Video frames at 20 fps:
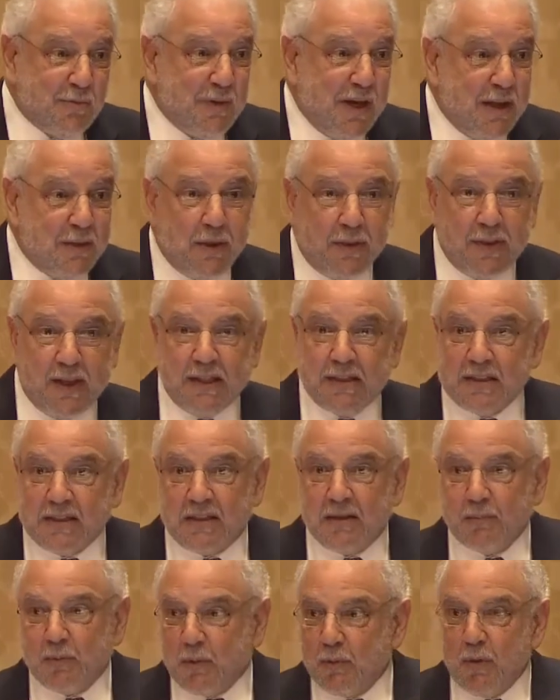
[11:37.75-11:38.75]
rather than
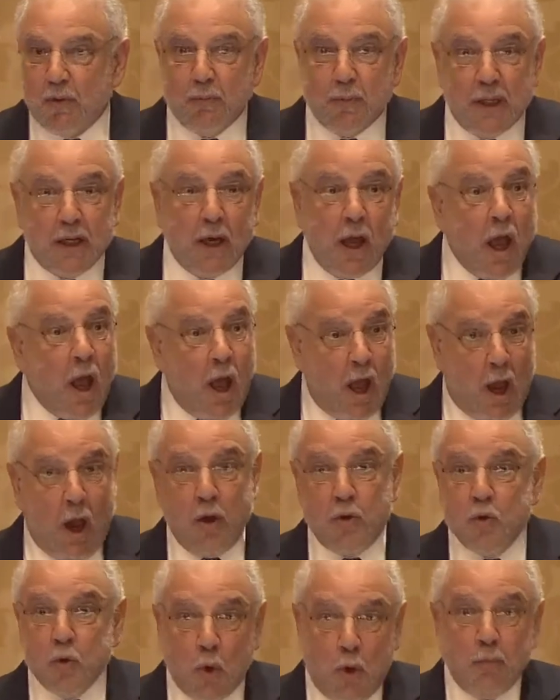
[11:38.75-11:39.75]
symptom of being a
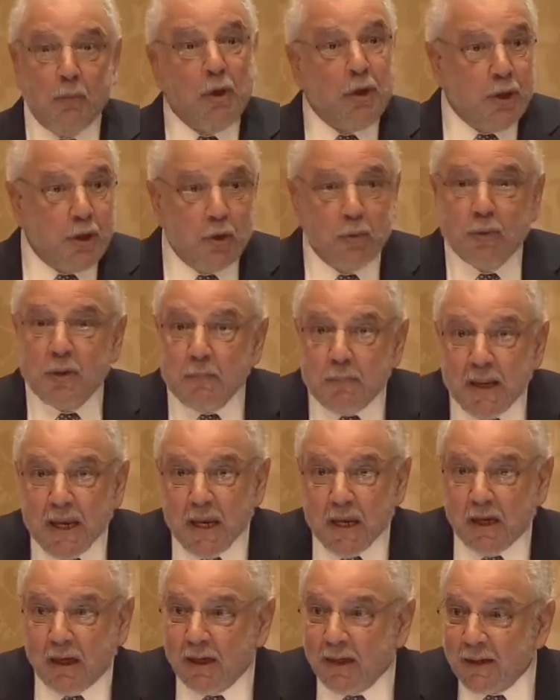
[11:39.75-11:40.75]
normal human
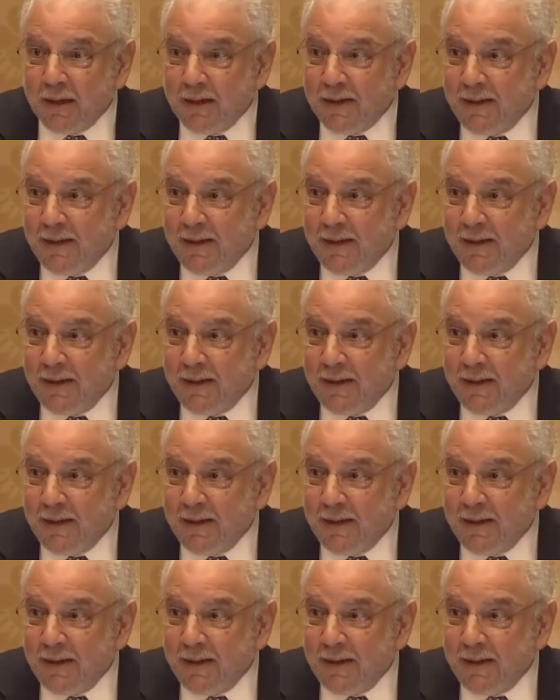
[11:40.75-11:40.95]
being.